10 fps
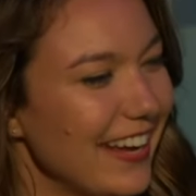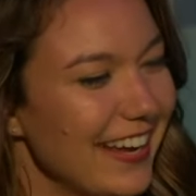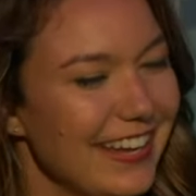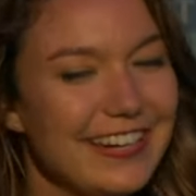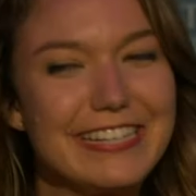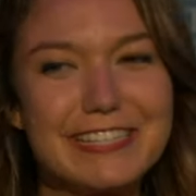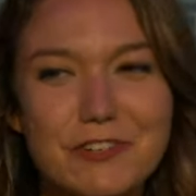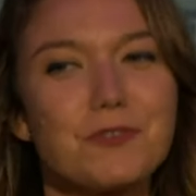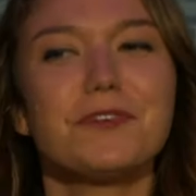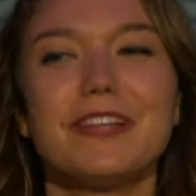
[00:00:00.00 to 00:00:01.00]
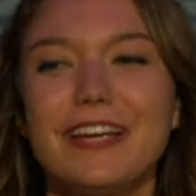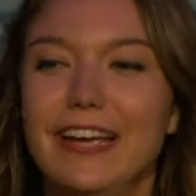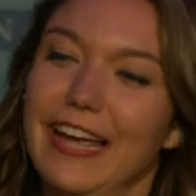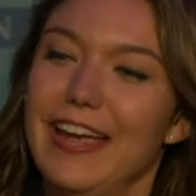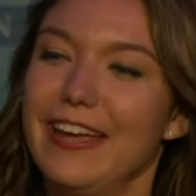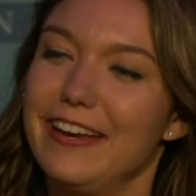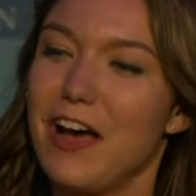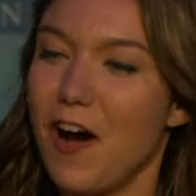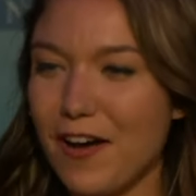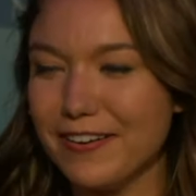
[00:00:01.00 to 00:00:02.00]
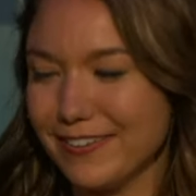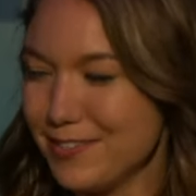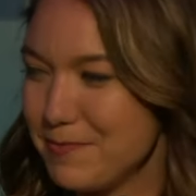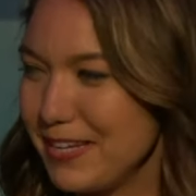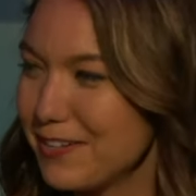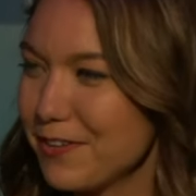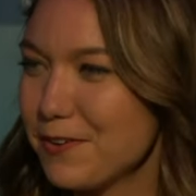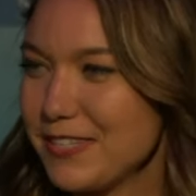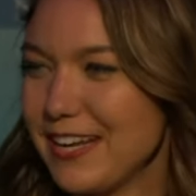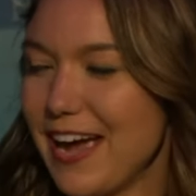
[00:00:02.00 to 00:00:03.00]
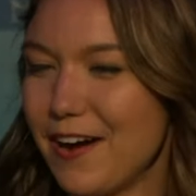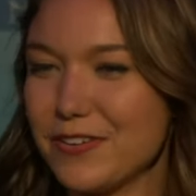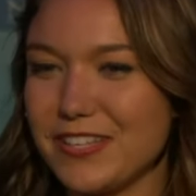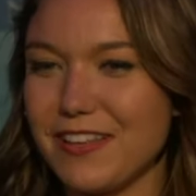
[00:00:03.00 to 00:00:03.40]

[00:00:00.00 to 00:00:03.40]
It is truly an honor to be closing out